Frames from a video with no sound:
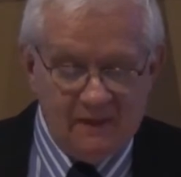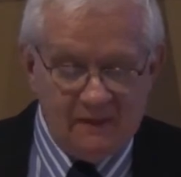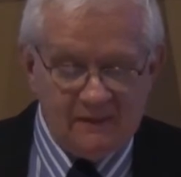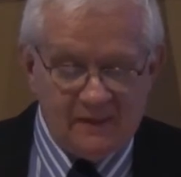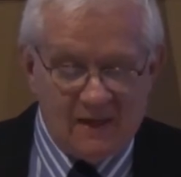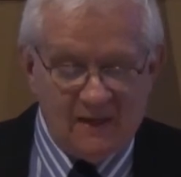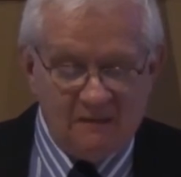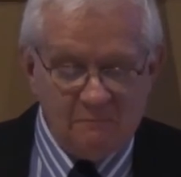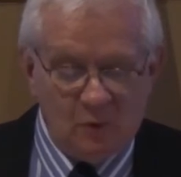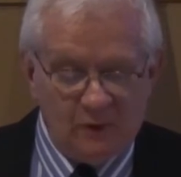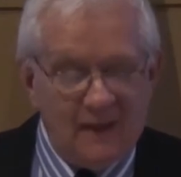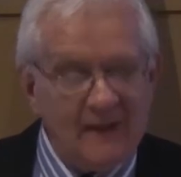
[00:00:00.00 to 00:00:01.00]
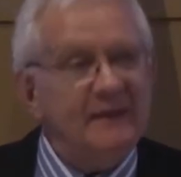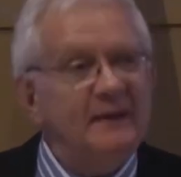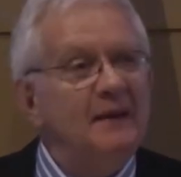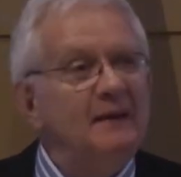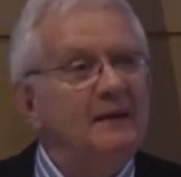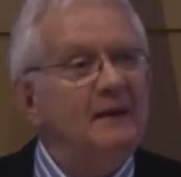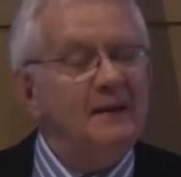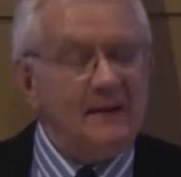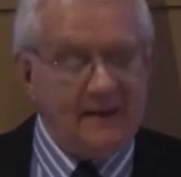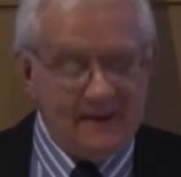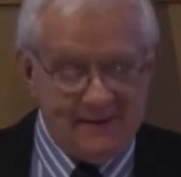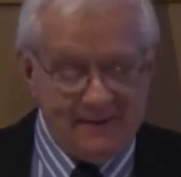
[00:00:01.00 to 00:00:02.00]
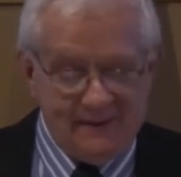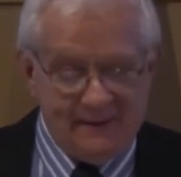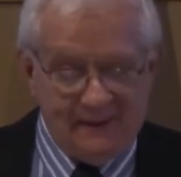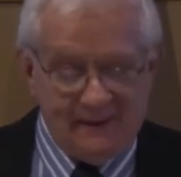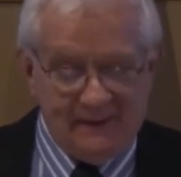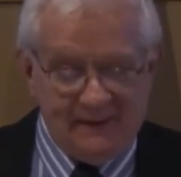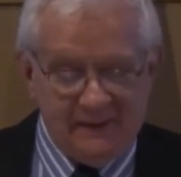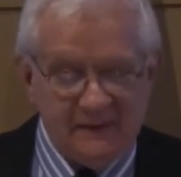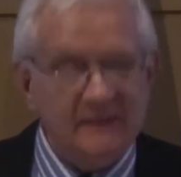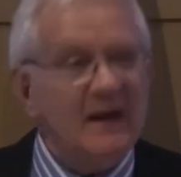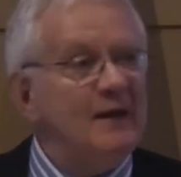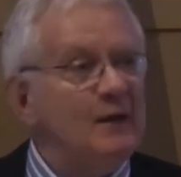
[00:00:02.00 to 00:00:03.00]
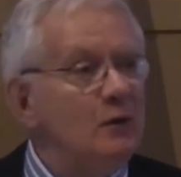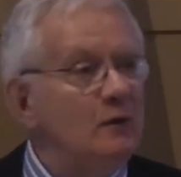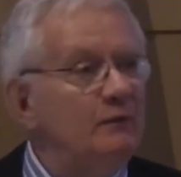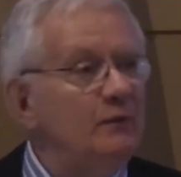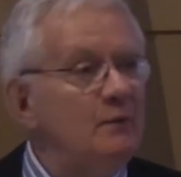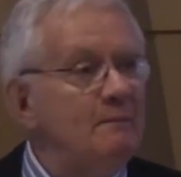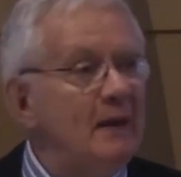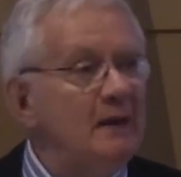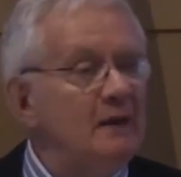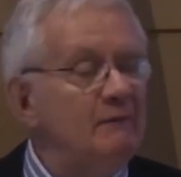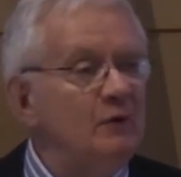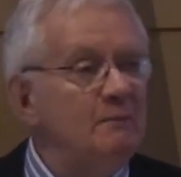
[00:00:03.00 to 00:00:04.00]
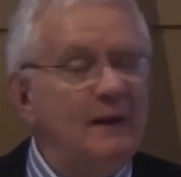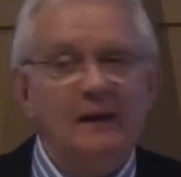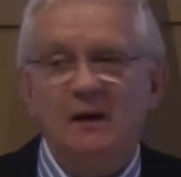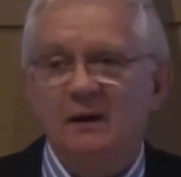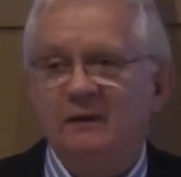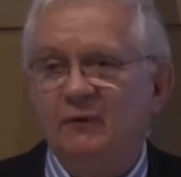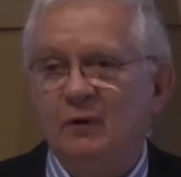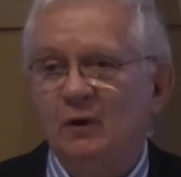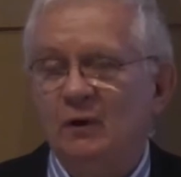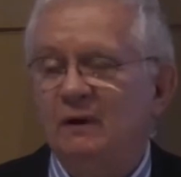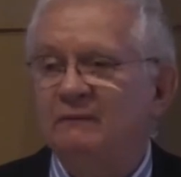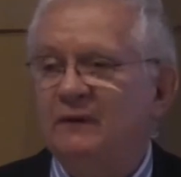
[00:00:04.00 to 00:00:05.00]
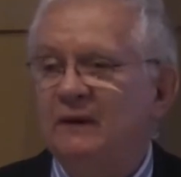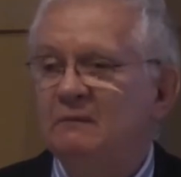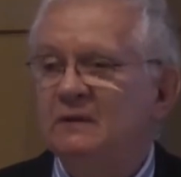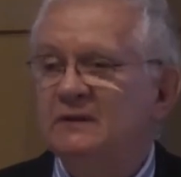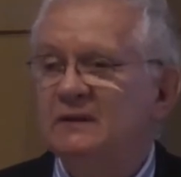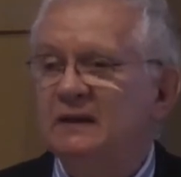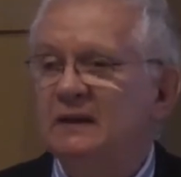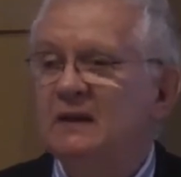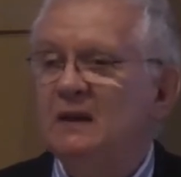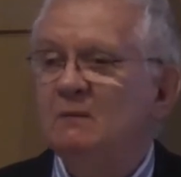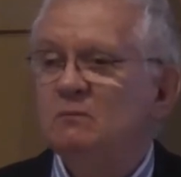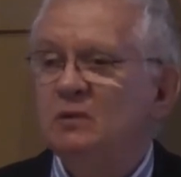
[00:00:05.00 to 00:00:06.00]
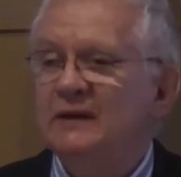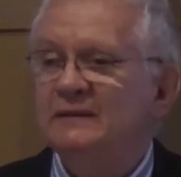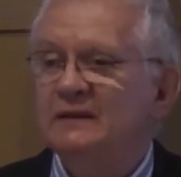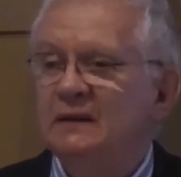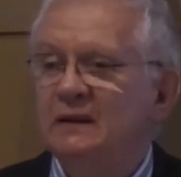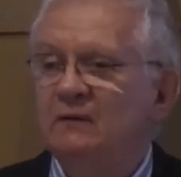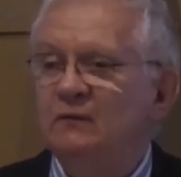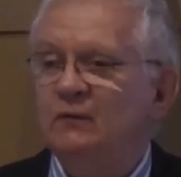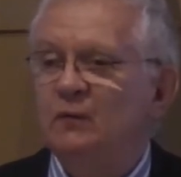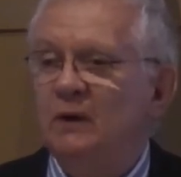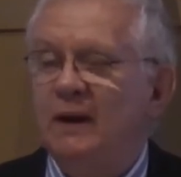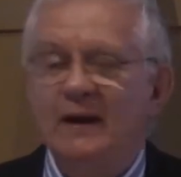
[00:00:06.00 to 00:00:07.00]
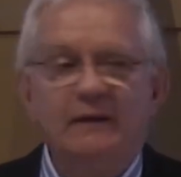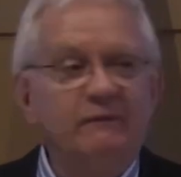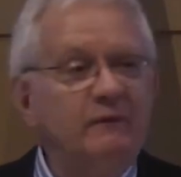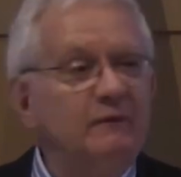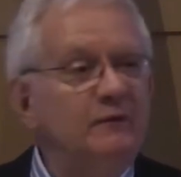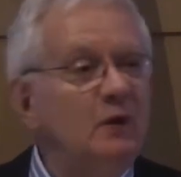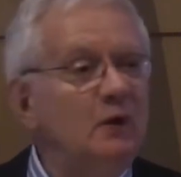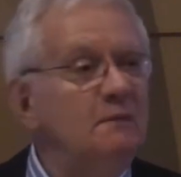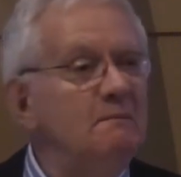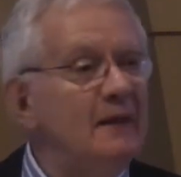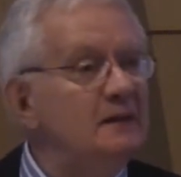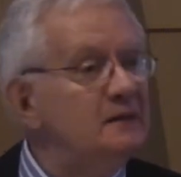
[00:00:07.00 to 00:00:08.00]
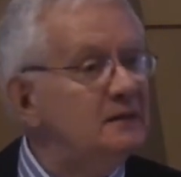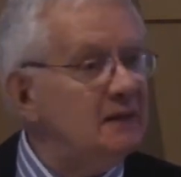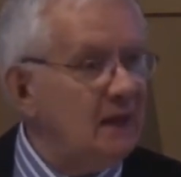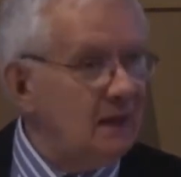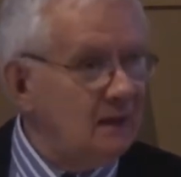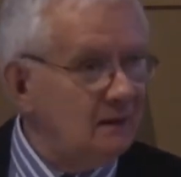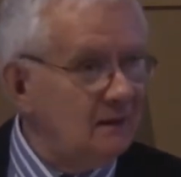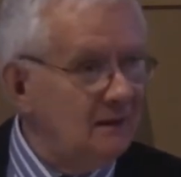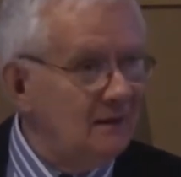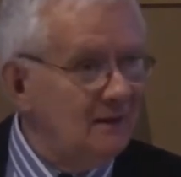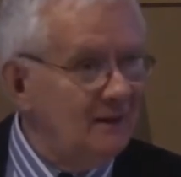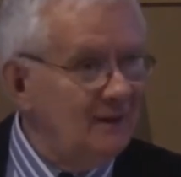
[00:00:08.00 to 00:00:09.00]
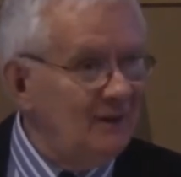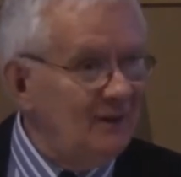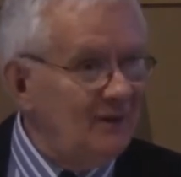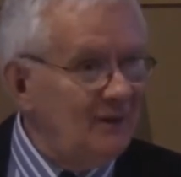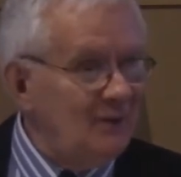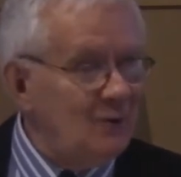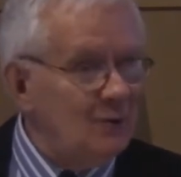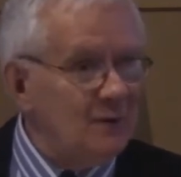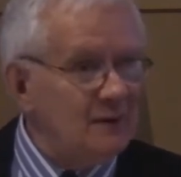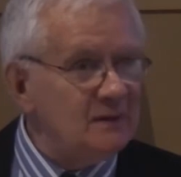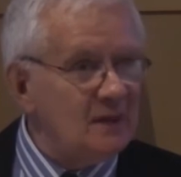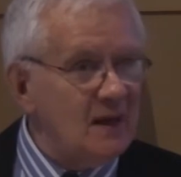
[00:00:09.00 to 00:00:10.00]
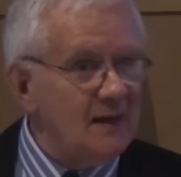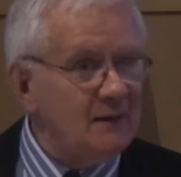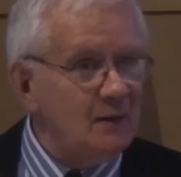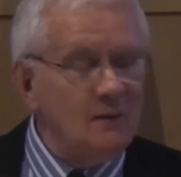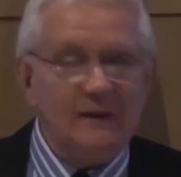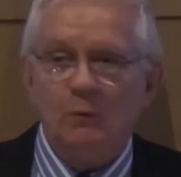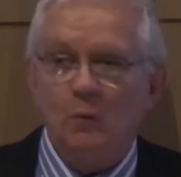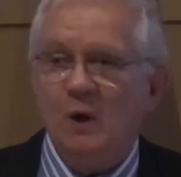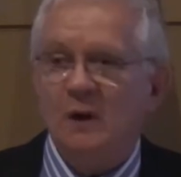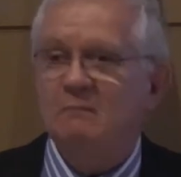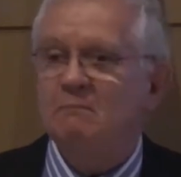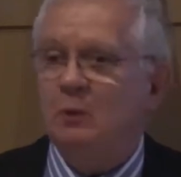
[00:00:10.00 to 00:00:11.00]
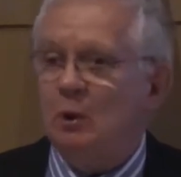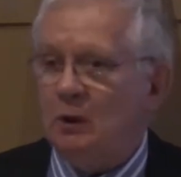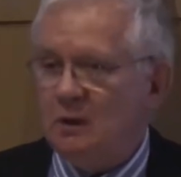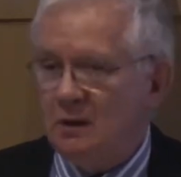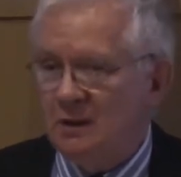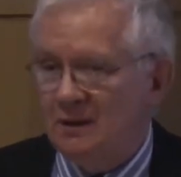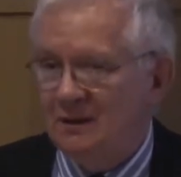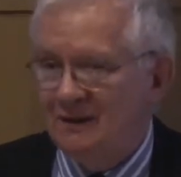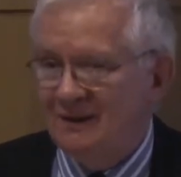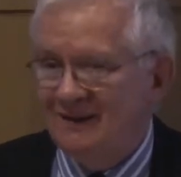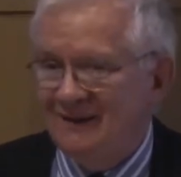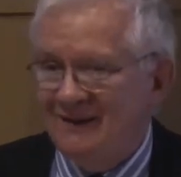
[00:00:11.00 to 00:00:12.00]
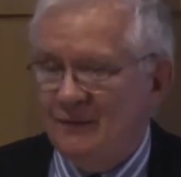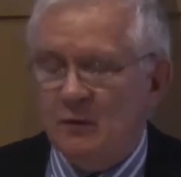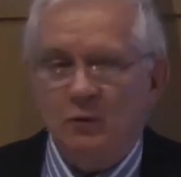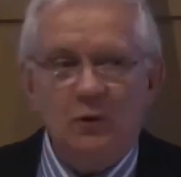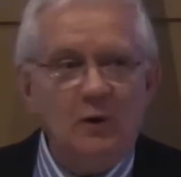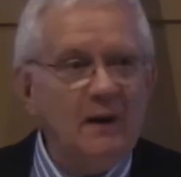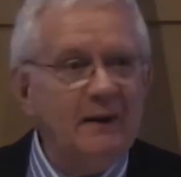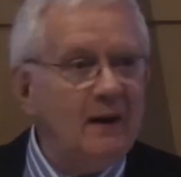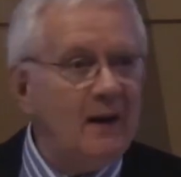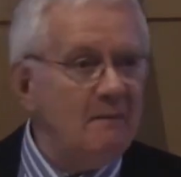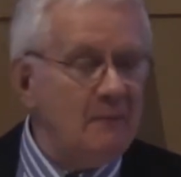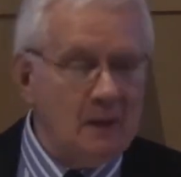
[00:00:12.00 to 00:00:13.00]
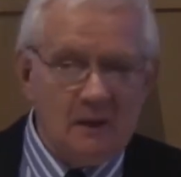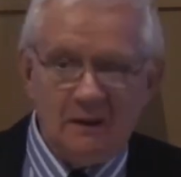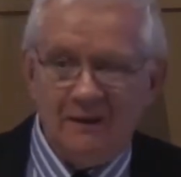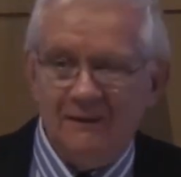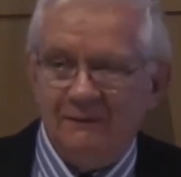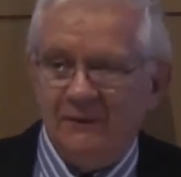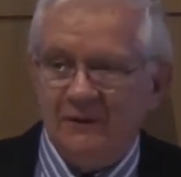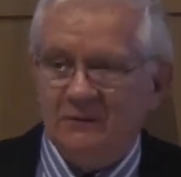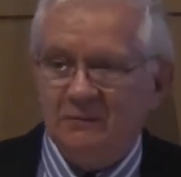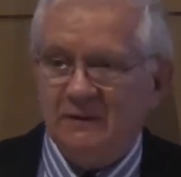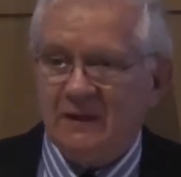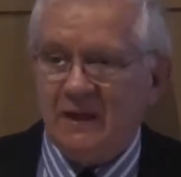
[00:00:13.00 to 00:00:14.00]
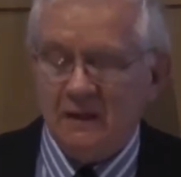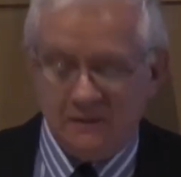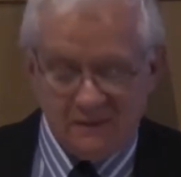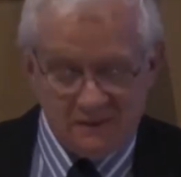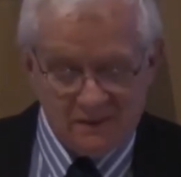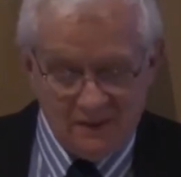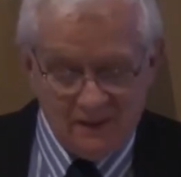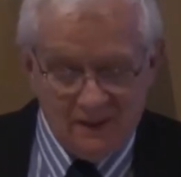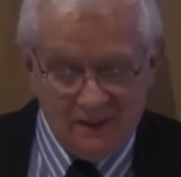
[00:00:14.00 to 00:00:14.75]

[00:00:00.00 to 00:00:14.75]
Sagan Murat Nizayov, who many of you may not have heard of. He was the president for life of Turkmenistan, who signed only one book, the Rohnama, which was his